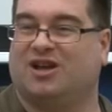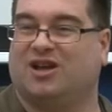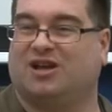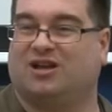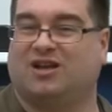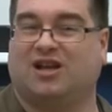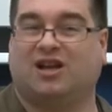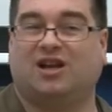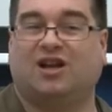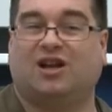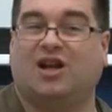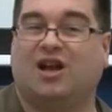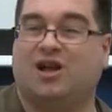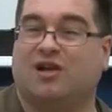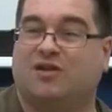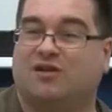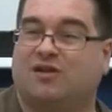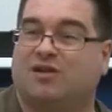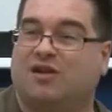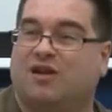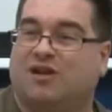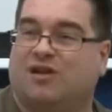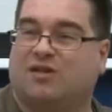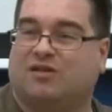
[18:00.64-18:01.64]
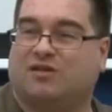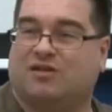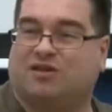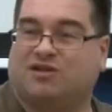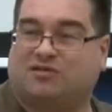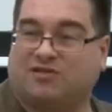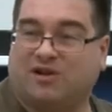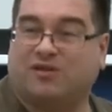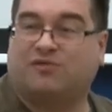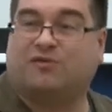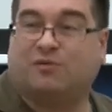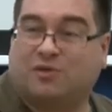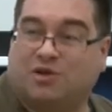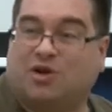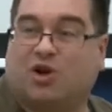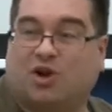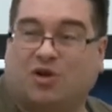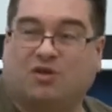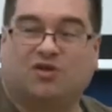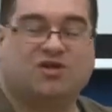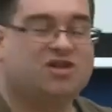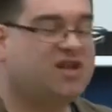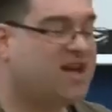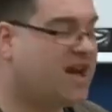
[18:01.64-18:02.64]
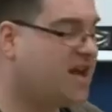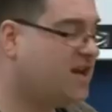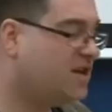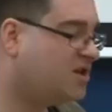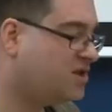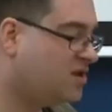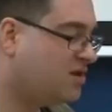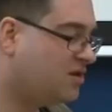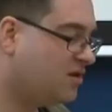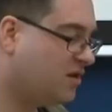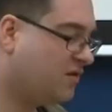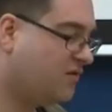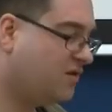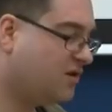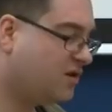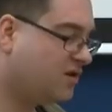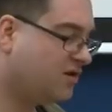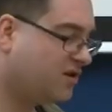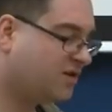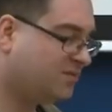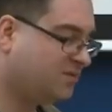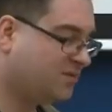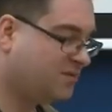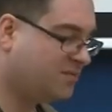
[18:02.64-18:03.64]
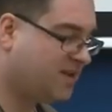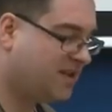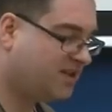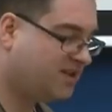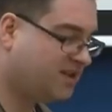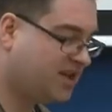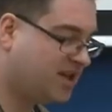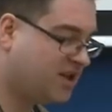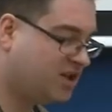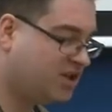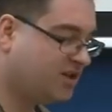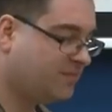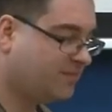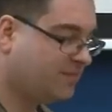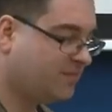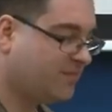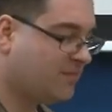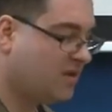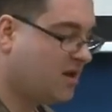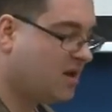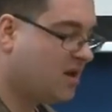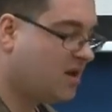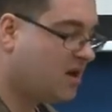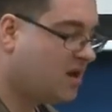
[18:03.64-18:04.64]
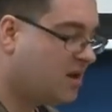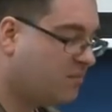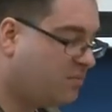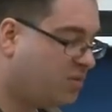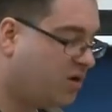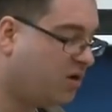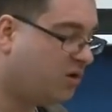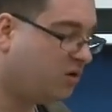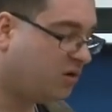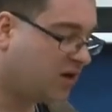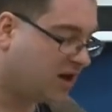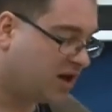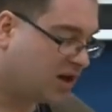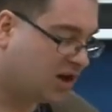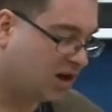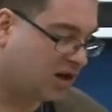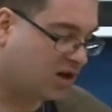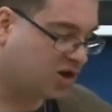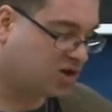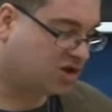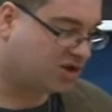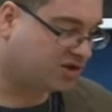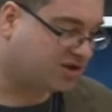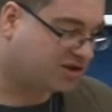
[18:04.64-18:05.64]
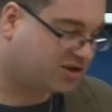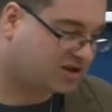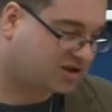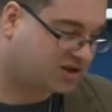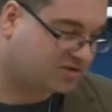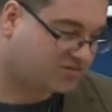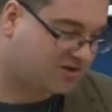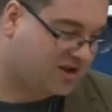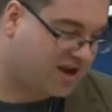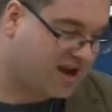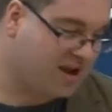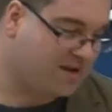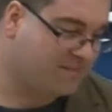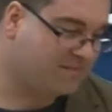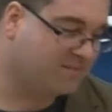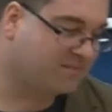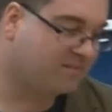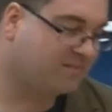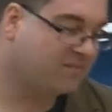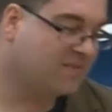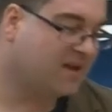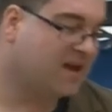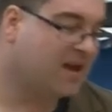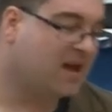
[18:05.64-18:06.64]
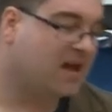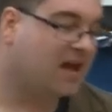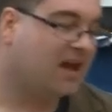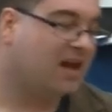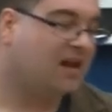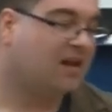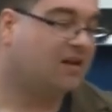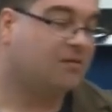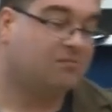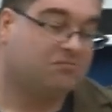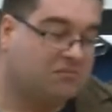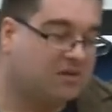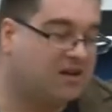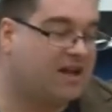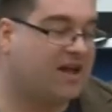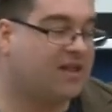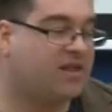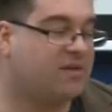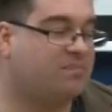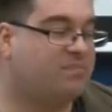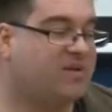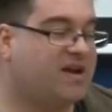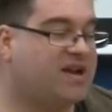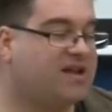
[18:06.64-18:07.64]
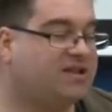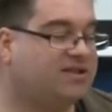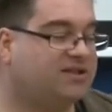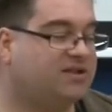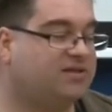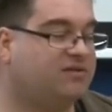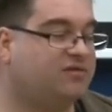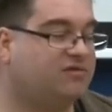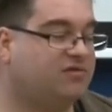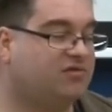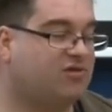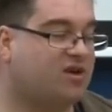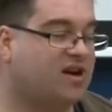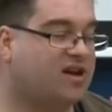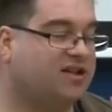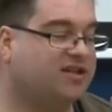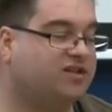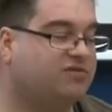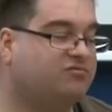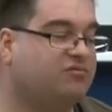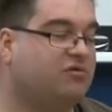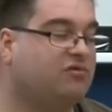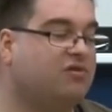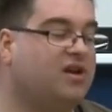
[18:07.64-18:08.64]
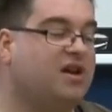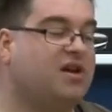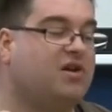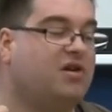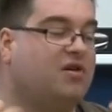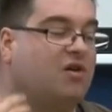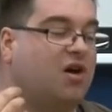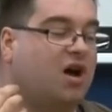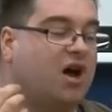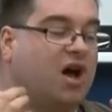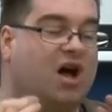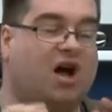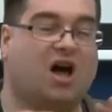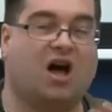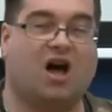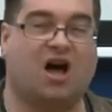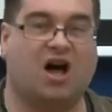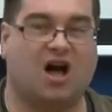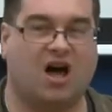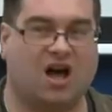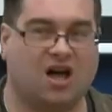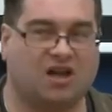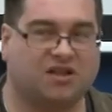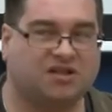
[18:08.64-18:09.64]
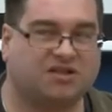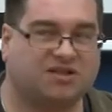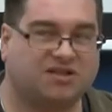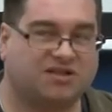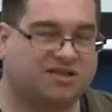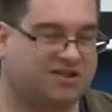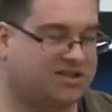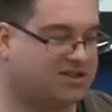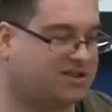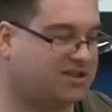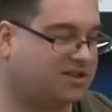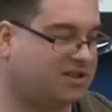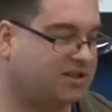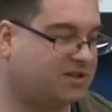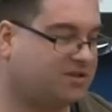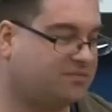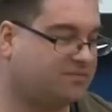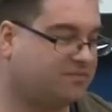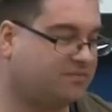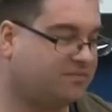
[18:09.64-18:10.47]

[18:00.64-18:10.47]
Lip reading: let alone the straightforward content of the gospel message. Paul in Colossians 3, let the peace of Christ rule in your hearts.